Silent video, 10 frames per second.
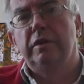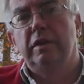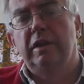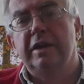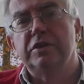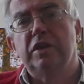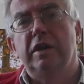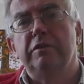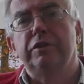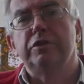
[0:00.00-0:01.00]
landscape
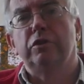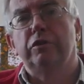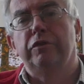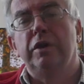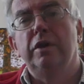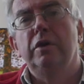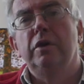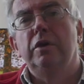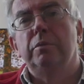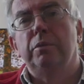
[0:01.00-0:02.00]
photography
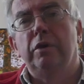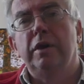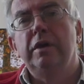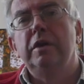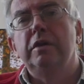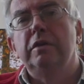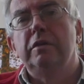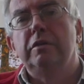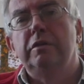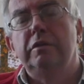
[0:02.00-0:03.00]
by
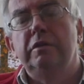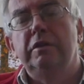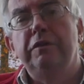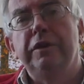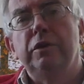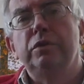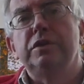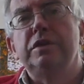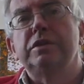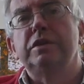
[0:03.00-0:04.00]

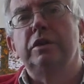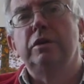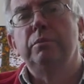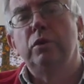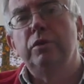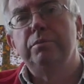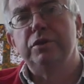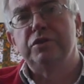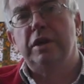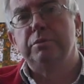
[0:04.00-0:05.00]
difficulties that are more in
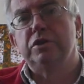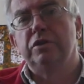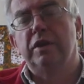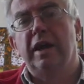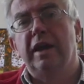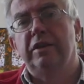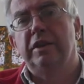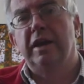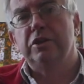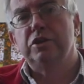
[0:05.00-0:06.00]
perception than
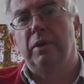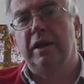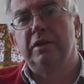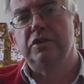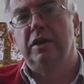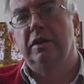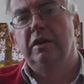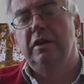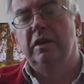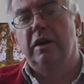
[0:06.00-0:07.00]
actuality.
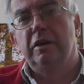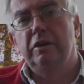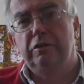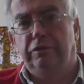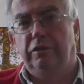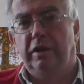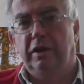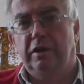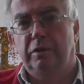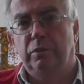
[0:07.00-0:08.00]
And hopefully
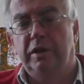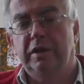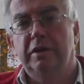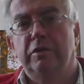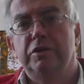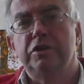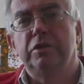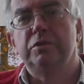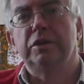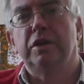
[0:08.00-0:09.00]
I will encourage you
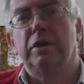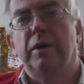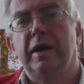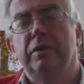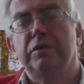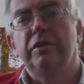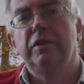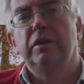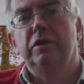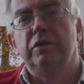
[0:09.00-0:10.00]
to go out,
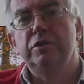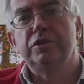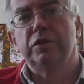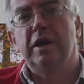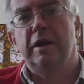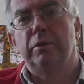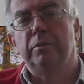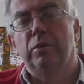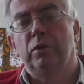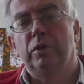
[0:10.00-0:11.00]
use your camera
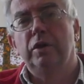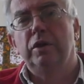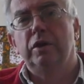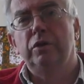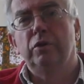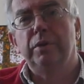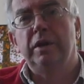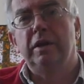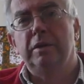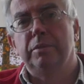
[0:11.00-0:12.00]
more, not be
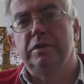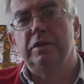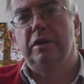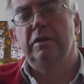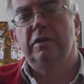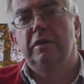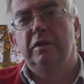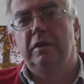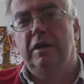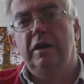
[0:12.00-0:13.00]
inhibited,
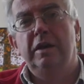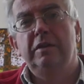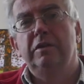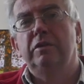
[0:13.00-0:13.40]
and